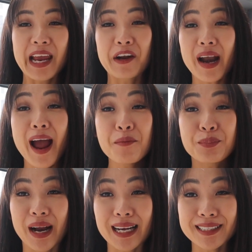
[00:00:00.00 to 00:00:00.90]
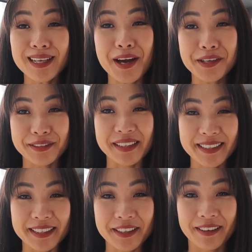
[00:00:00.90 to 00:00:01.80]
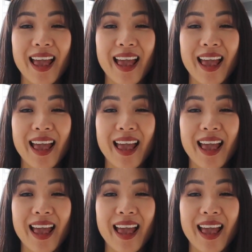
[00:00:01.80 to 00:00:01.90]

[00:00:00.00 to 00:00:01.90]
Here are how brands are using TikTok.